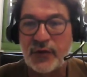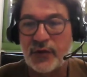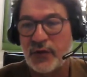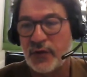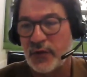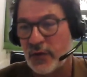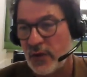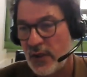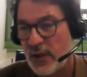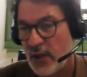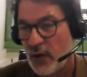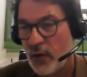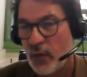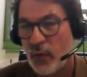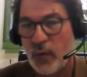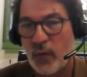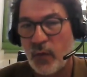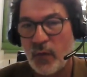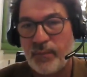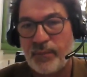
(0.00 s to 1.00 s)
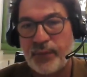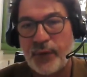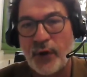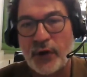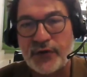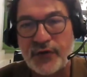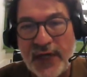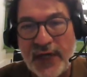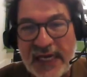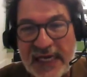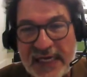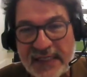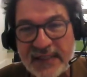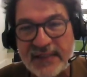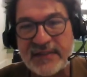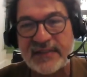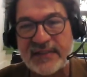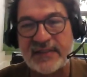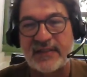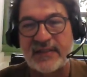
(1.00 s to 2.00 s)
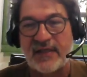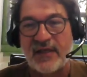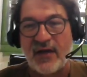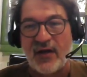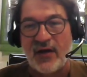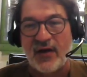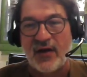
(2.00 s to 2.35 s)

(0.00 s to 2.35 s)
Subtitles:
to proteins,